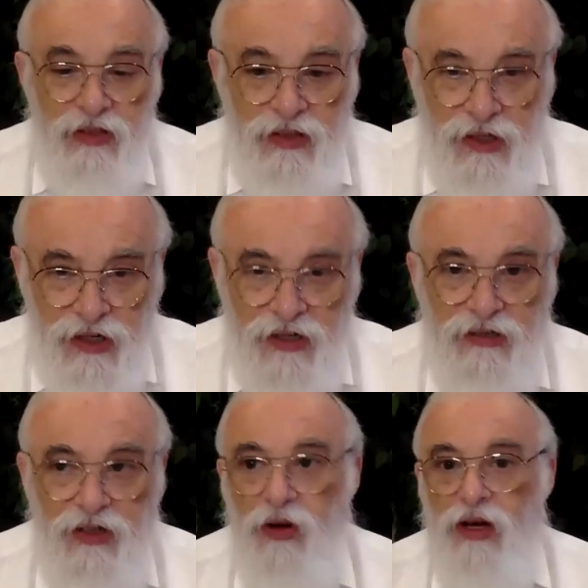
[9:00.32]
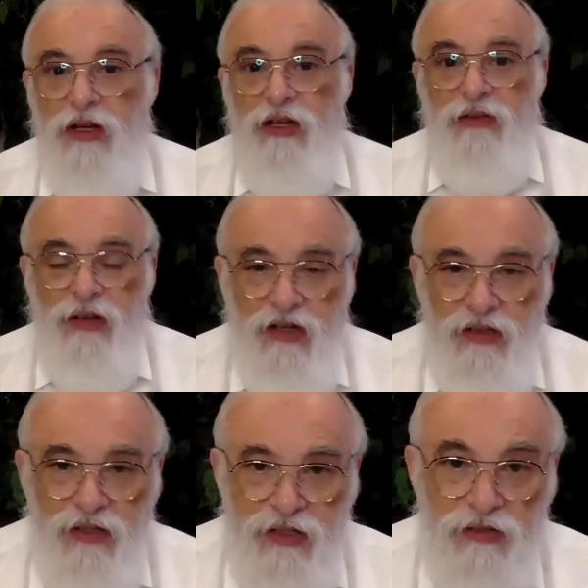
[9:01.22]
in the heart, the quickening of the
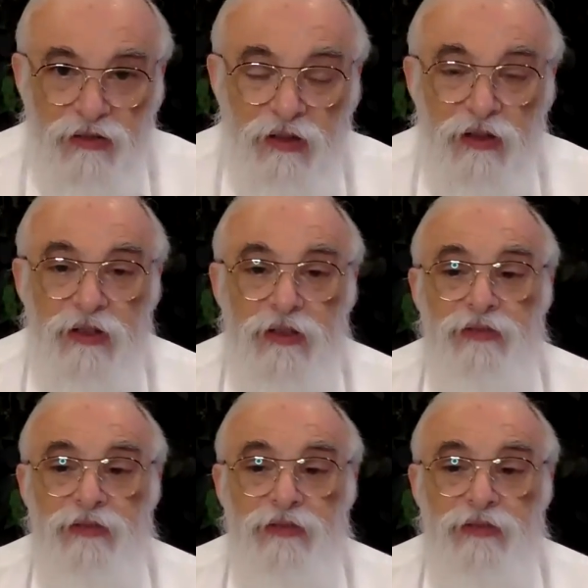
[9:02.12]
heart, etc.